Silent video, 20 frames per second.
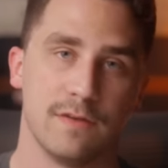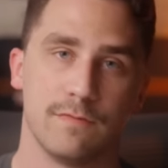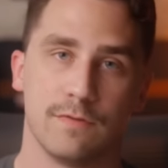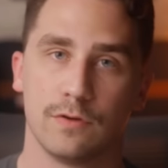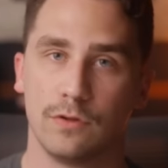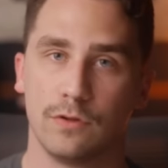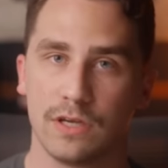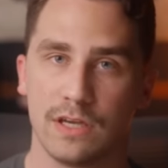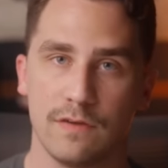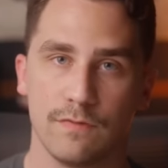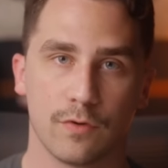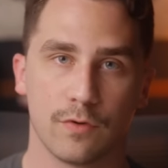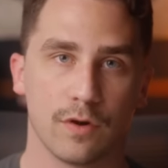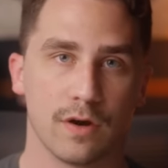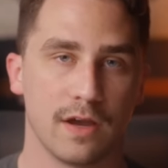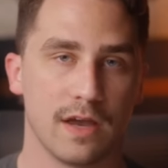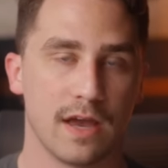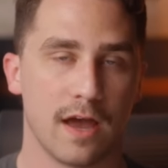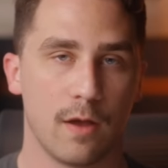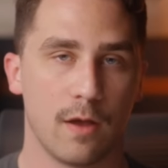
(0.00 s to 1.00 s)
And if you're looking
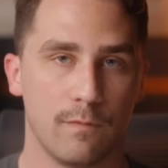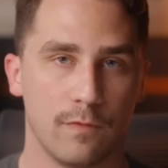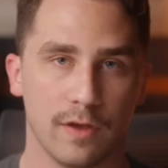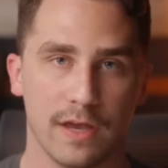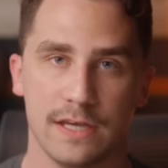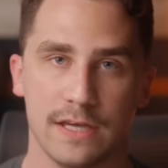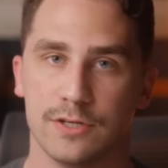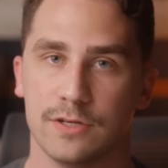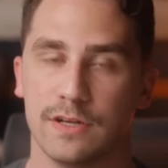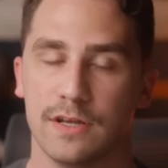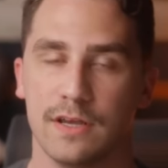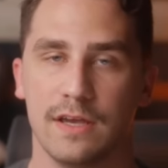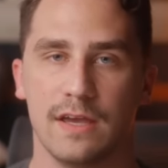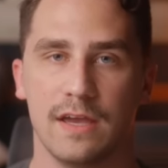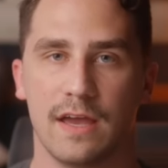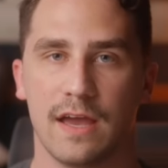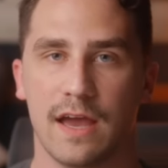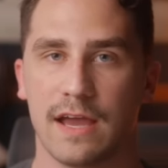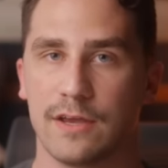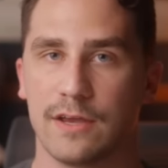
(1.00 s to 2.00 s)
for a helpful agent,
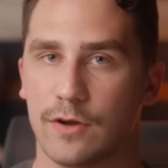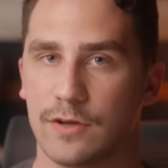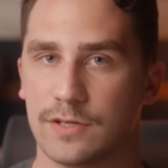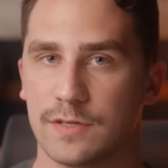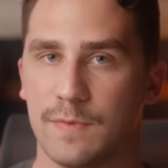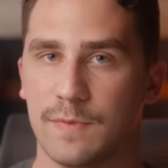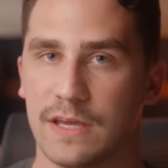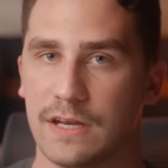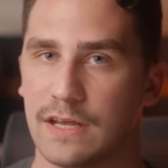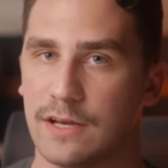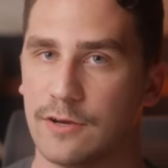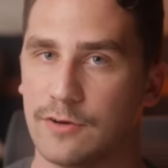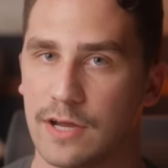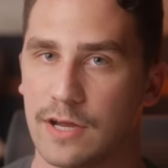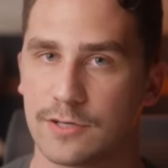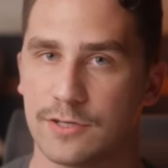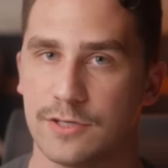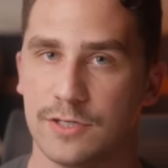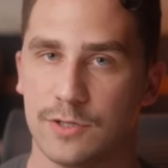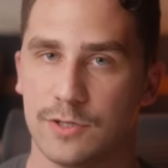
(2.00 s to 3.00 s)
I can also make an
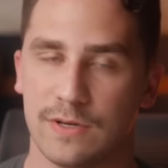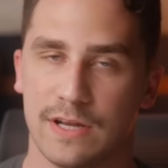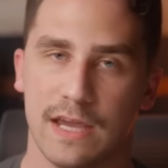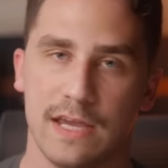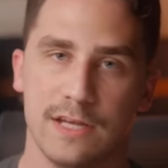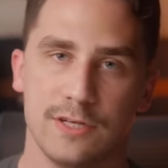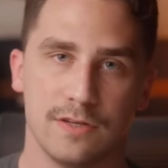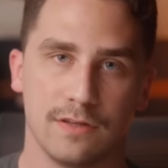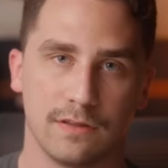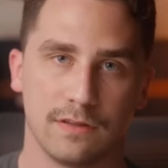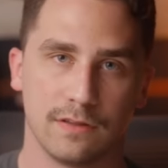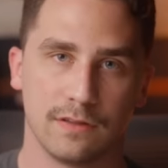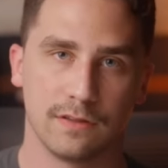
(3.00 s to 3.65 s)
introduction to an agent.